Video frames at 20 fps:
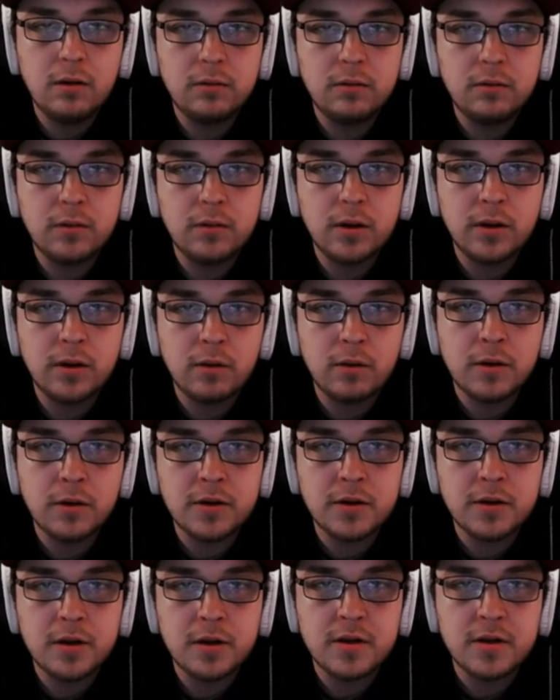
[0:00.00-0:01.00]
the other one is
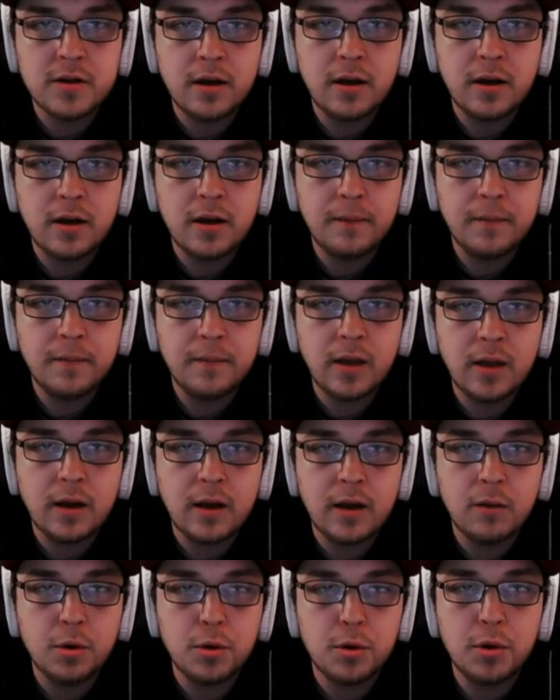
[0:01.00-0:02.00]
already set up, and it
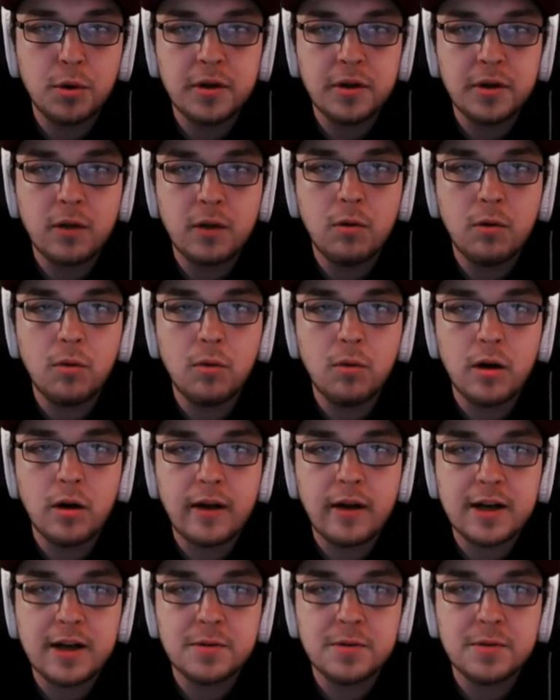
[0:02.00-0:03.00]
would only take one more
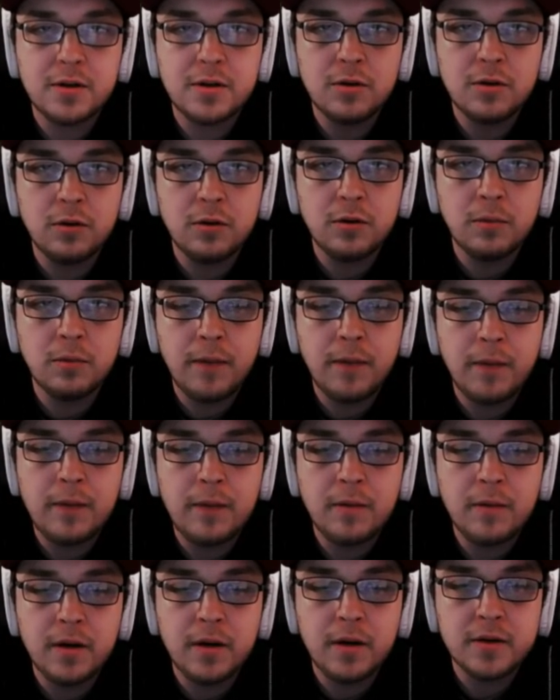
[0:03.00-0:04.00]
attachment to Baby
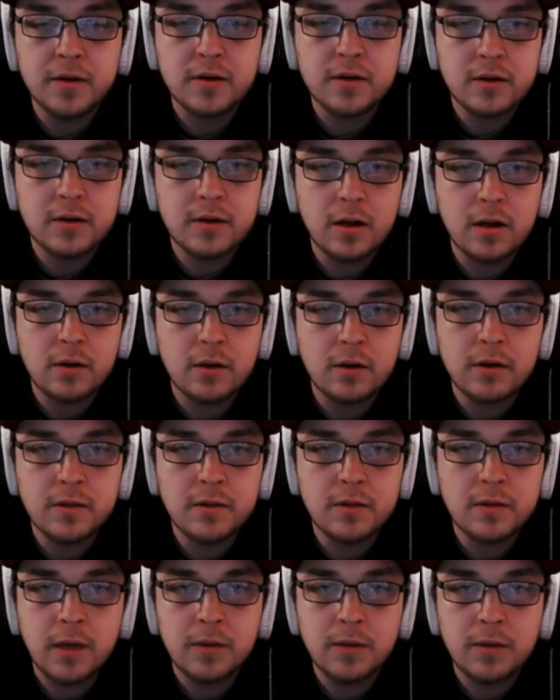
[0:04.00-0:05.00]
Buzz to start doing some
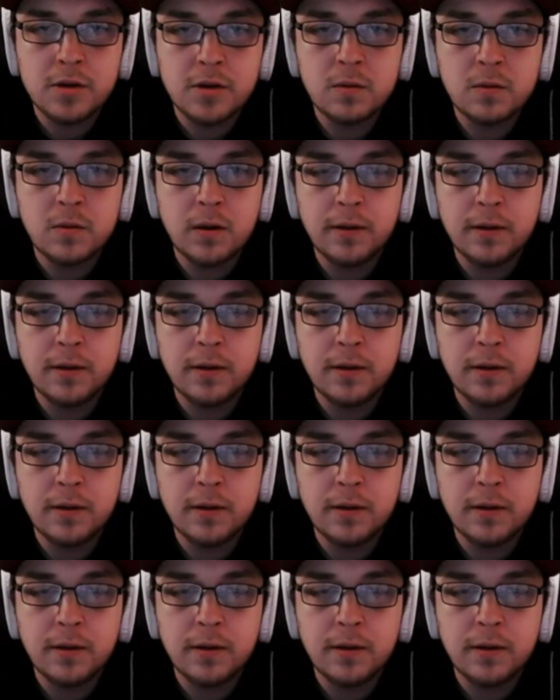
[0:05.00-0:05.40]
damage as well.